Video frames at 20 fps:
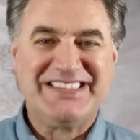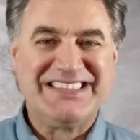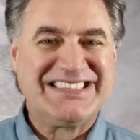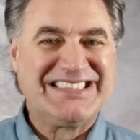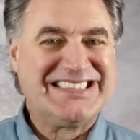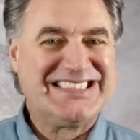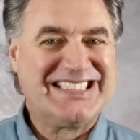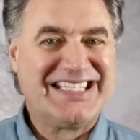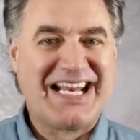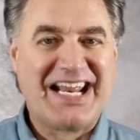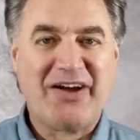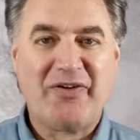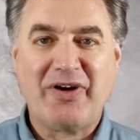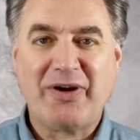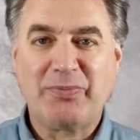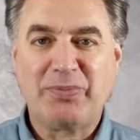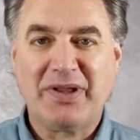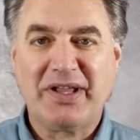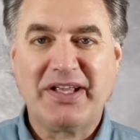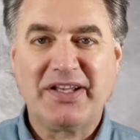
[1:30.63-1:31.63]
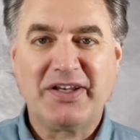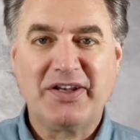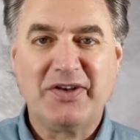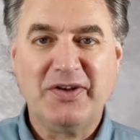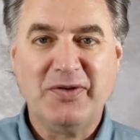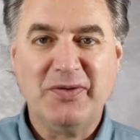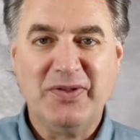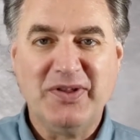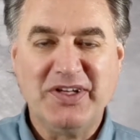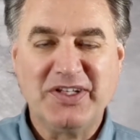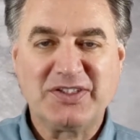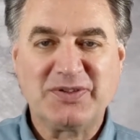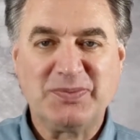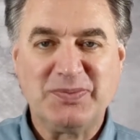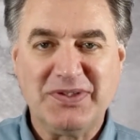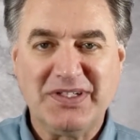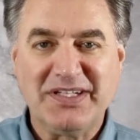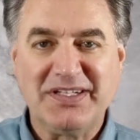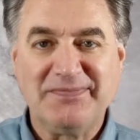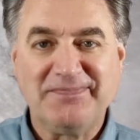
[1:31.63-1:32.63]
this isn't how I plan to do this,
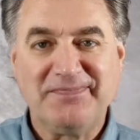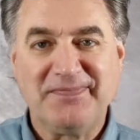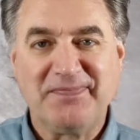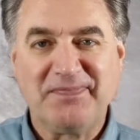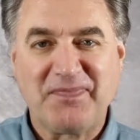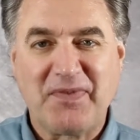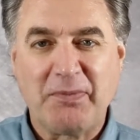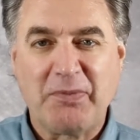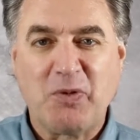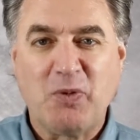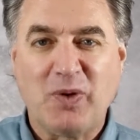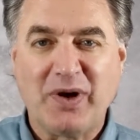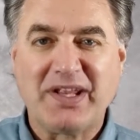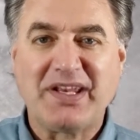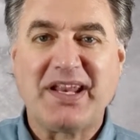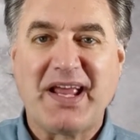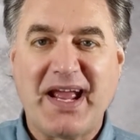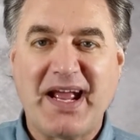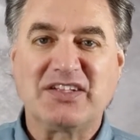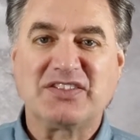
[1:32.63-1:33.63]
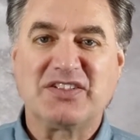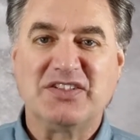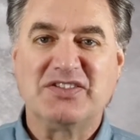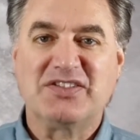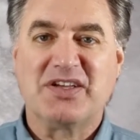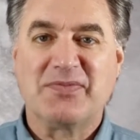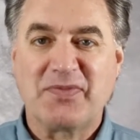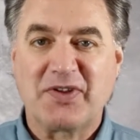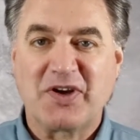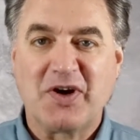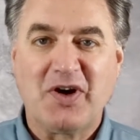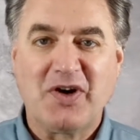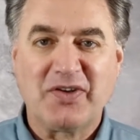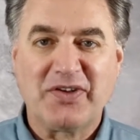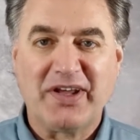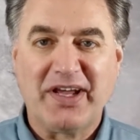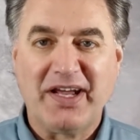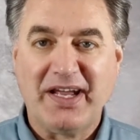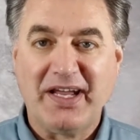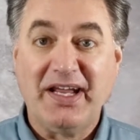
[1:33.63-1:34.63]
but I've been wanting to ask you something
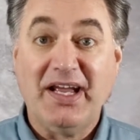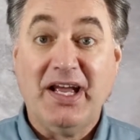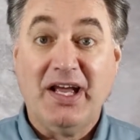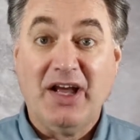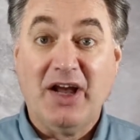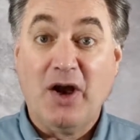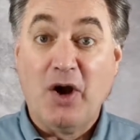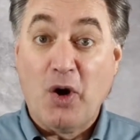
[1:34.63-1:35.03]
all day.